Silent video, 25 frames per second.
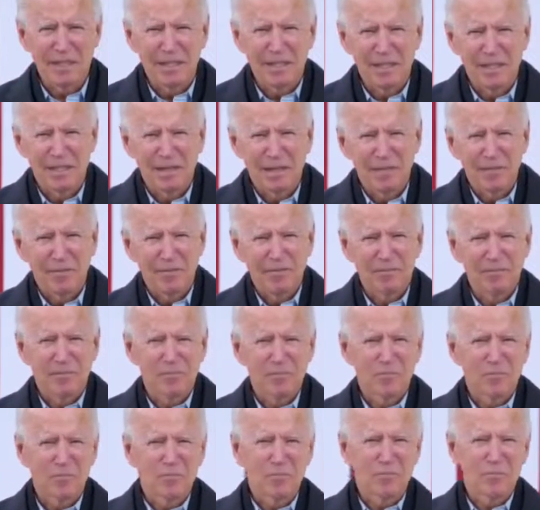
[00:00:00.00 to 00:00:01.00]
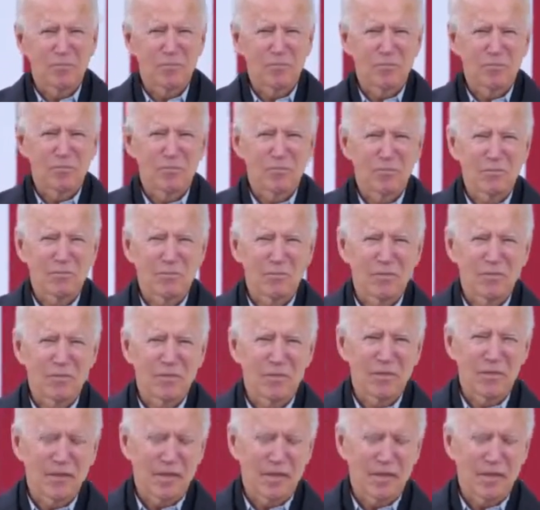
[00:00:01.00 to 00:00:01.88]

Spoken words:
(no one is talking)